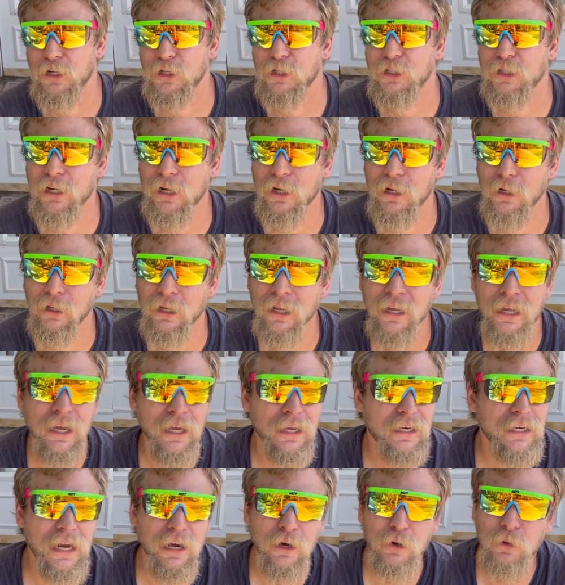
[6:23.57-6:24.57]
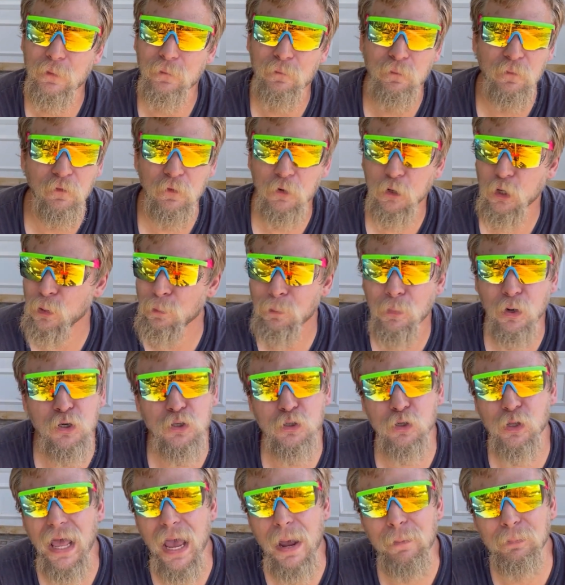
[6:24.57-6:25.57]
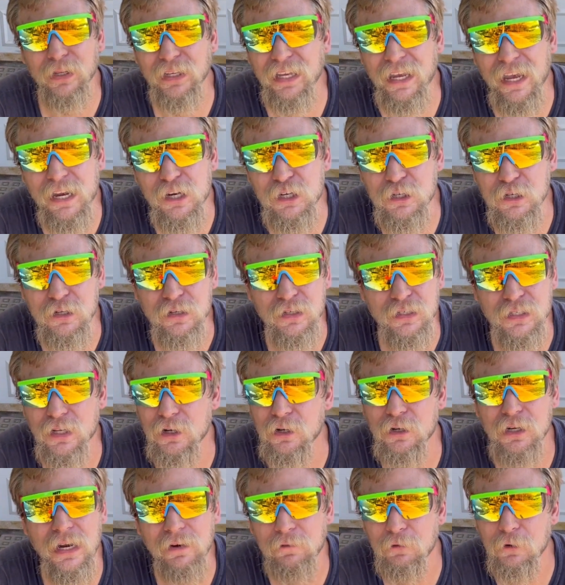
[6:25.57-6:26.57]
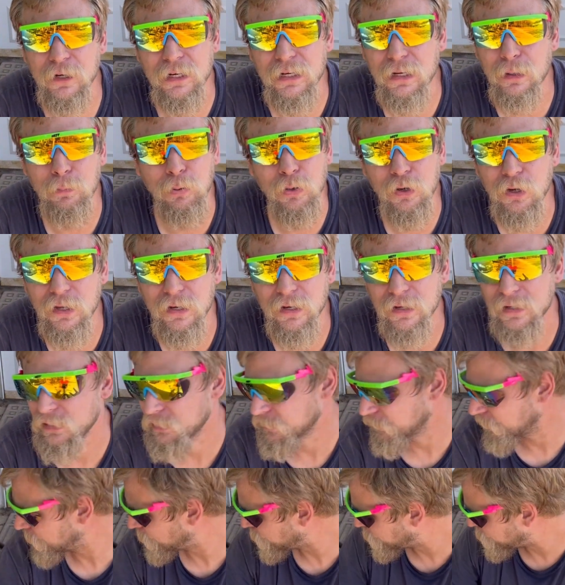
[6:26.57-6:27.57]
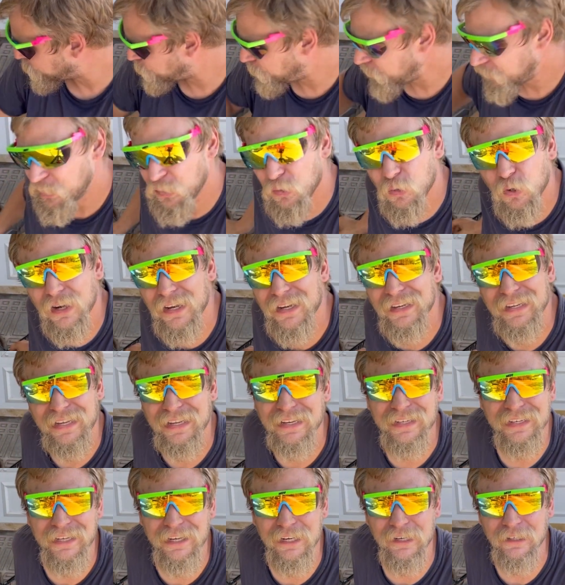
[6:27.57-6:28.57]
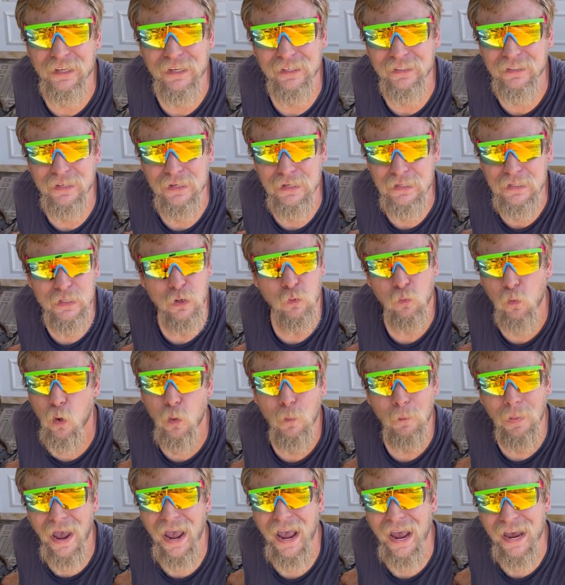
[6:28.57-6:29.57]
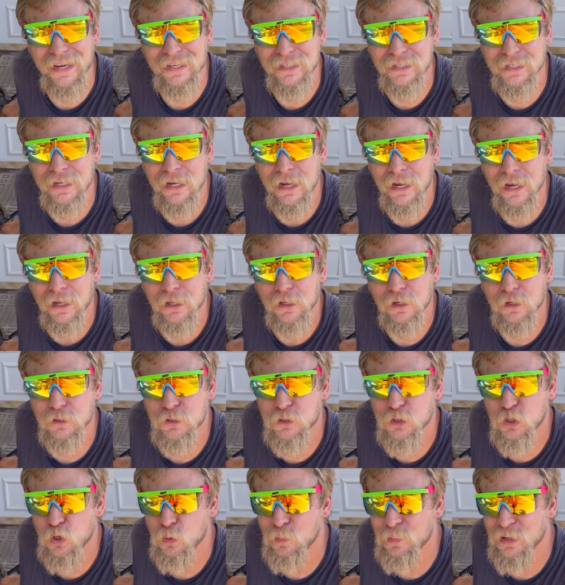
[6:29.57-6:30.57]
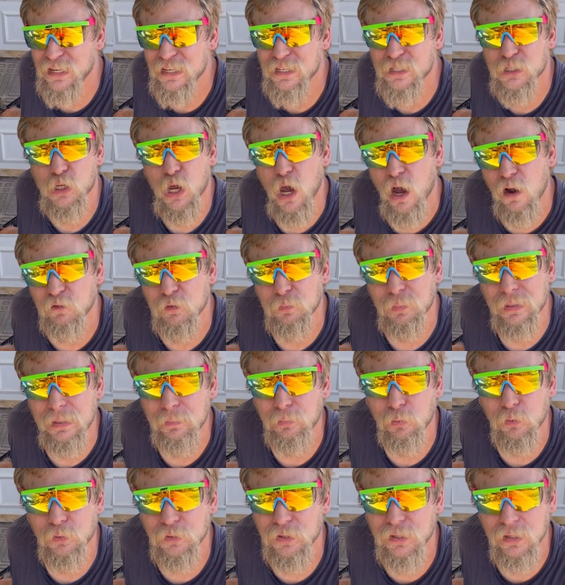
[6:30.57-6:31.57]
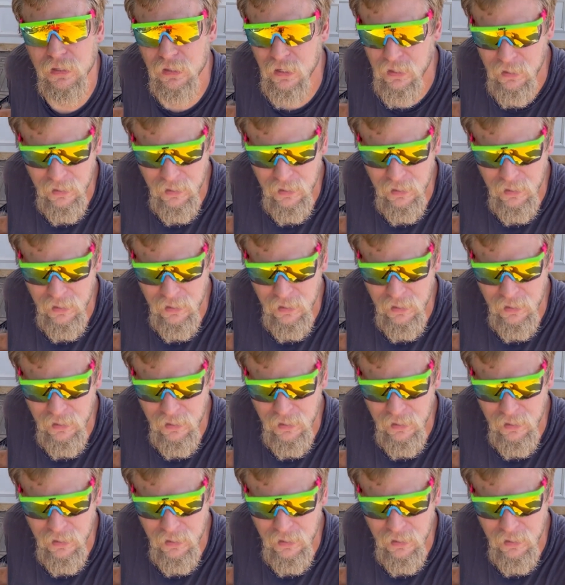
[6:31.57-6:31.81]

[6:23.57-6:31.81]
shell. Now, for commercial applications, they're never gonna put big grit in here like this. It won't pass. There's too many soft people that